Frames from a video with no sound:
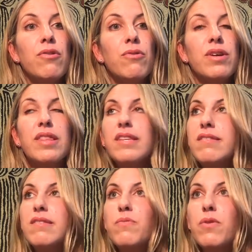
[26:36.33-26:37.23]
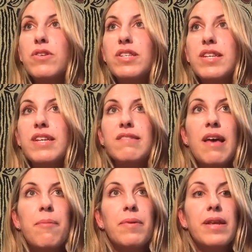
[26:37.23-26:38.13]
look, this is what is
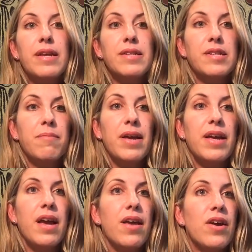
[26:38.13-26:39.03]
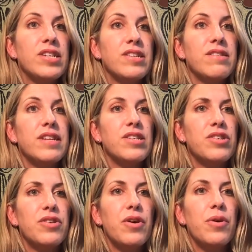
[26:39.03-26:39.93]
happening to me, and I just need to
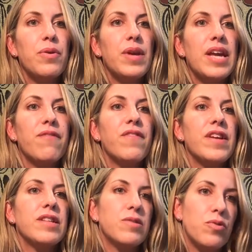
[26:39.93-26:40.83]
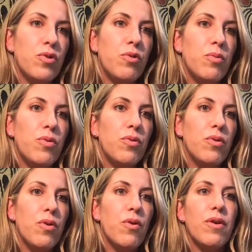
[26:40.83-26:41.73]
know if it's normal
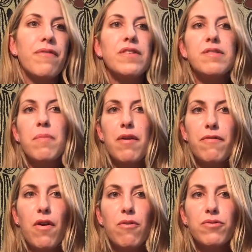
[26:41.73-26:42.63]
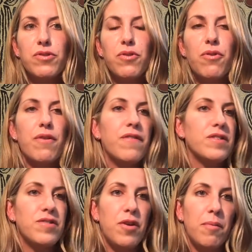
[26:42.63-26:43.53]
or if it's my fault or if
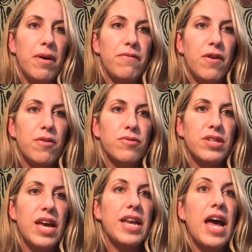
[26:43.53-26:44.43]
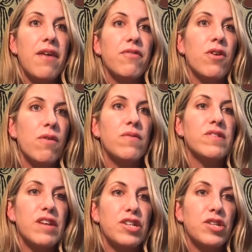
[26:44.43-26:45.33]
it's not my fault, and have a
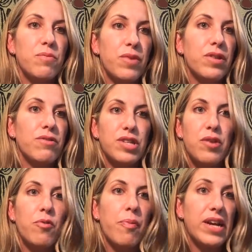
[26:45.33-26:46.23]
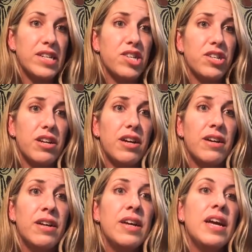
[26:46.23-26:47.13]
conversation with your general practitioner.
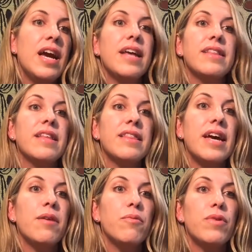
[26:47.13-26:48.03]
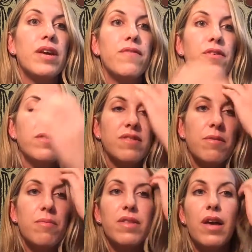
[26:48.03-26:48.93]
And then they will give you
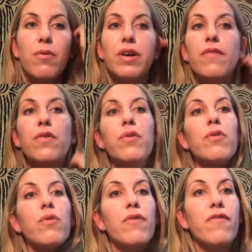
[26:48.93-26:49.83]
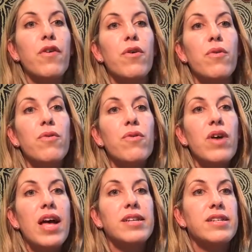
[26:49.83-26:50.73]
a referral,
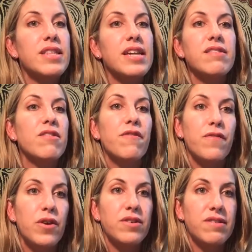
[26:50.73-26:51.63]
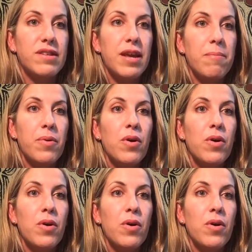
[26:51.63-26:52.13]
and that is your first step.